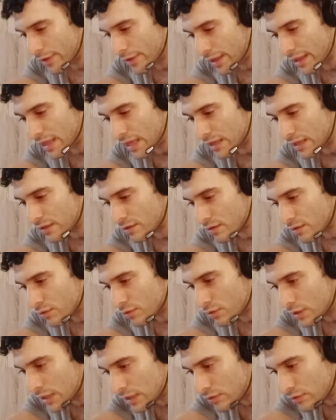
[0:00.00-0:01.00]
Again,
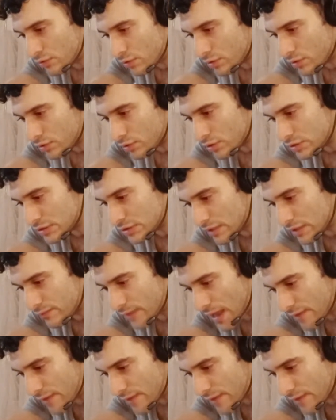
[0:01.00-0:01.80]
look at yourself.